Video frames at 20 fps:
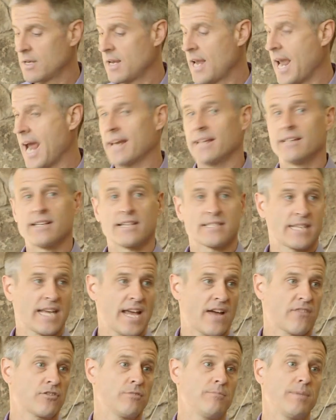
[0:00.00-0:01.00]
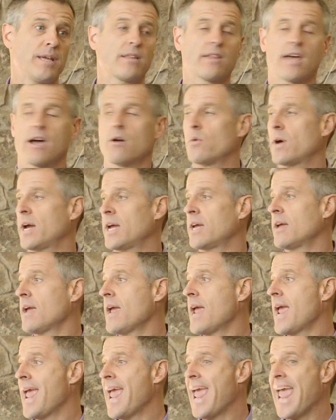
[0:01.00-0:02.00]
and it doesn't have to be that way.
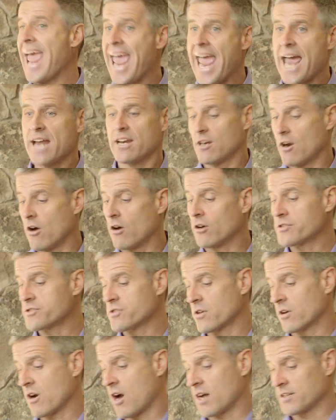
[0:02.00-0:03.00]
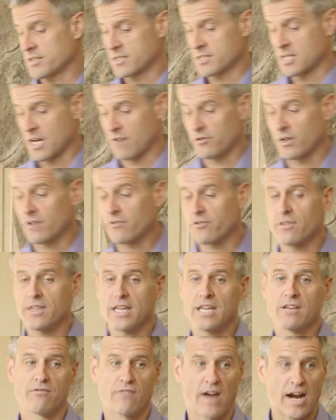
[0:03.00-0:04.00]
And it also causes suffering for the
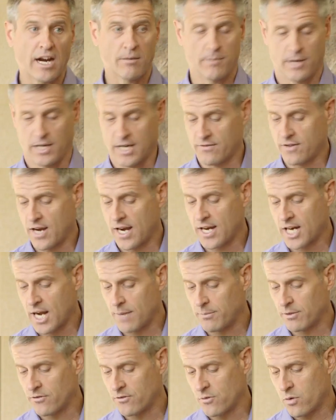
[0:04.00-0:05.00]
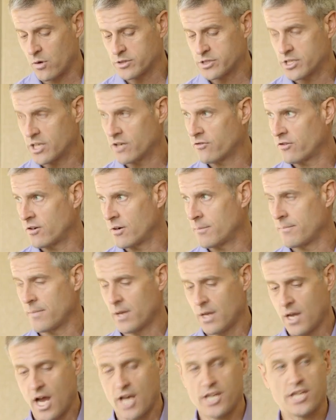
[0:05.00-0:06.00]
environment. I've got a couple of quotes here from
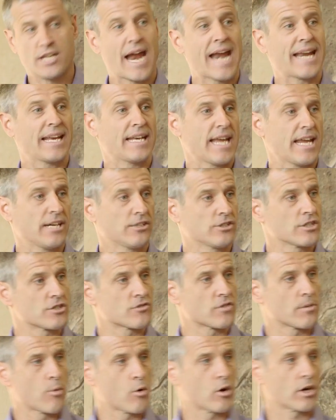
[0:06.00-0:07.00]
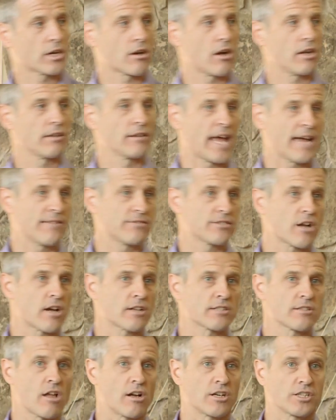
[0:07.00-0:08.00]
a United Nations report called
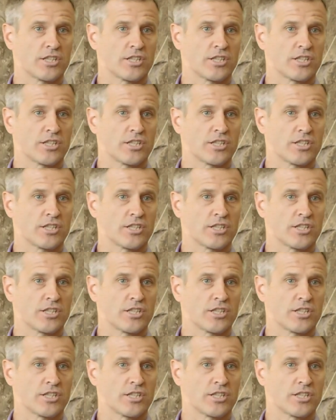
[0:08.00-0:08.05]
Livestock's Long